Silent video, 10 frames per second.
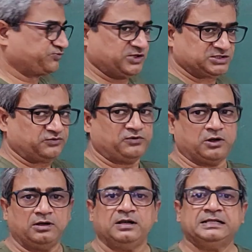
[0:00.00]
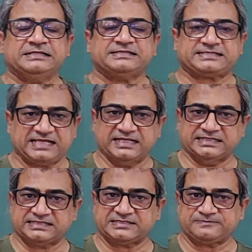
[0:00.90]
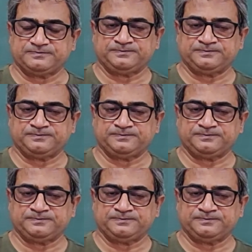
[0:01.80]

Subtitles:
First of all, cells.